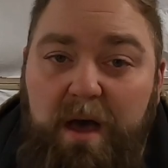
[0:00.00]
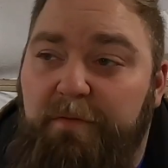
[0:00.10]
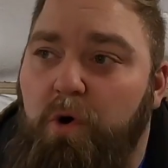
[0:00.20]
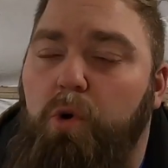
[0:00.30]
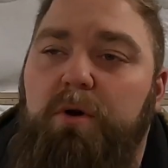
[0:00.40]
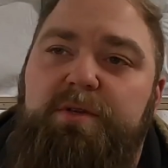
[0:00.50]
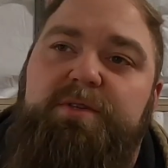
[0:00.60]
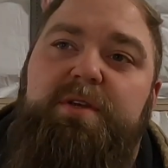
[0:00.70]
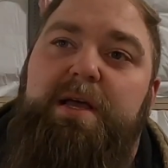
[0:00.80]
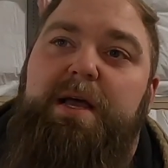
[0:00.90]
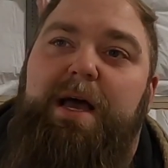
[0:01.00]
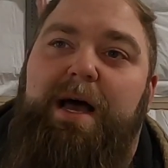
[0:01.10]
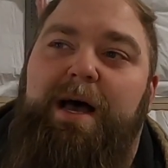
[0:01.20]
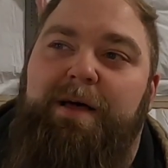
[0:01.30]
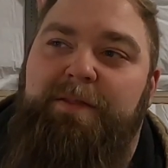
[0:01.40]
Of course,
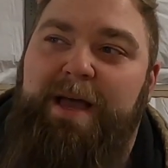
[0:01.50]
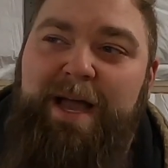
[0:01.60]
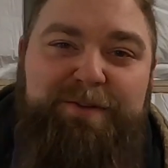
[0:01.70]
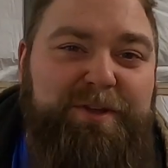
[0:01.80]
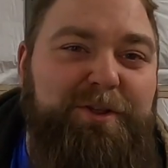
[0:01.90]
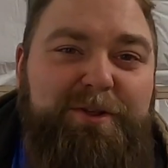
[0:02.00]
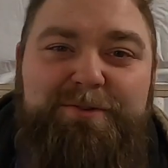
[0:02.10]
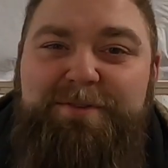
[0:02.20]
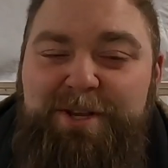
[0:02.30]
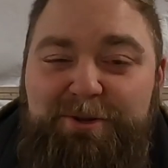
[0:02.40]
the ideal